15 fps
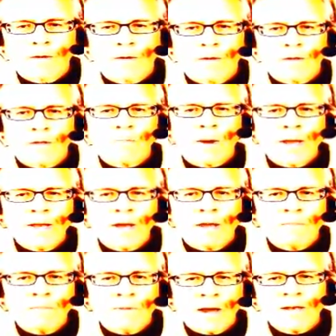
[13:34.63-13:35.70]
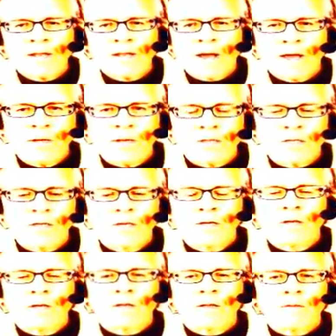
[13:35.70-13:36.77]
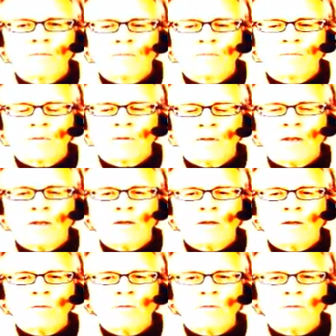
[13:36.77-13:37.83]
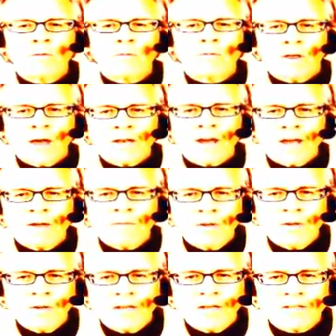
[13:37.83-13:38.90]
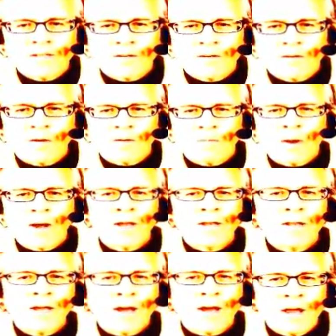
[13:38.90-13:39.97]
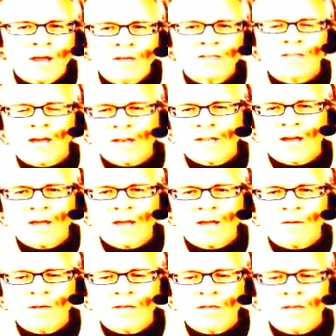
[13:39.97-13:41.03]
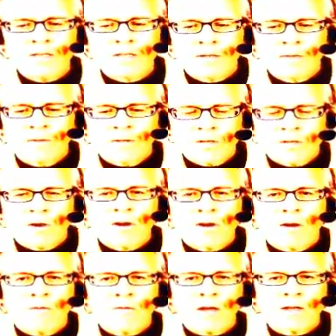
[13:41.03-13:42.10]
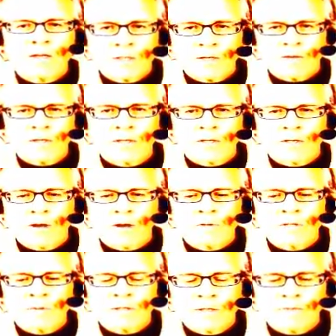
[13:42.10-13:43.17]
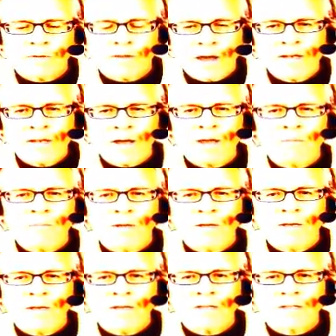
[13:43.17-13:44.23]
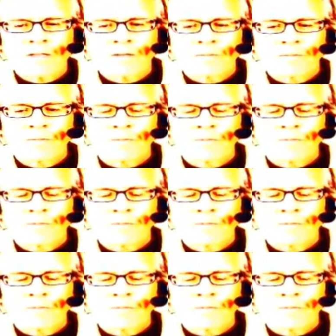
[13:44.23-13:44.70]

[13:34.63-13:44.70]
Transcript: Or you can say that diabetes. Then you go, that diabetes, or my diabetes, that diabetes. Start out with that specific. Start with specific. That diabetes